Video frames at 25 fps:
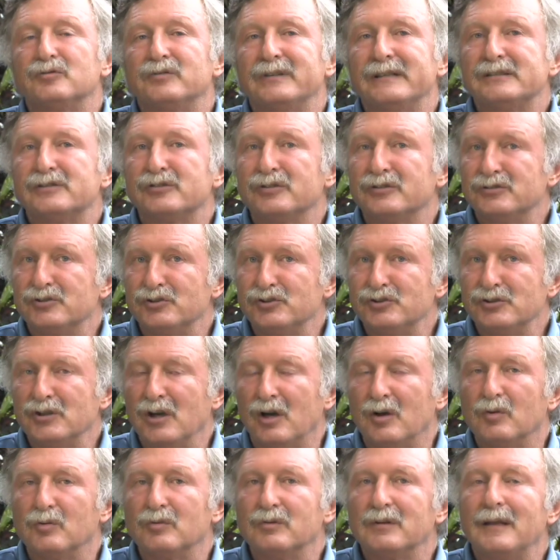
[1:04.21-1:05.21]
The research has
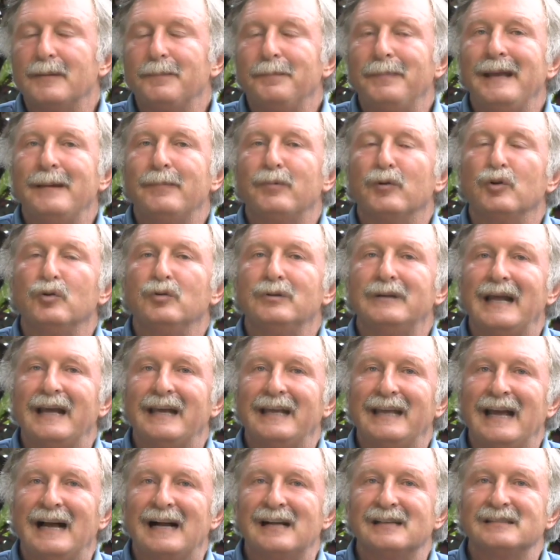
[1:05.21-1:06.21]
shown that people who
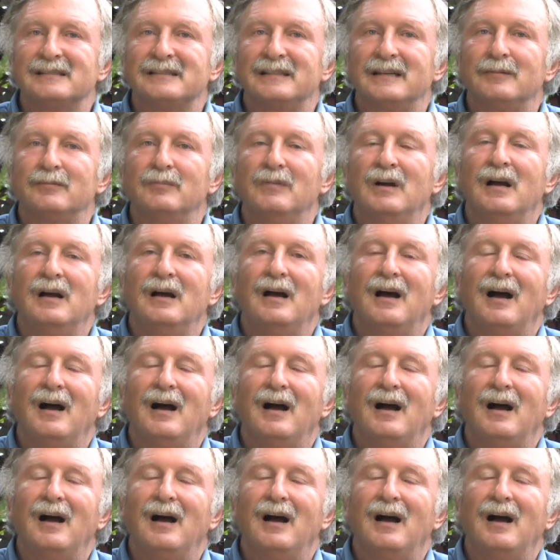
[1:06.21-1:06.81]
take calcium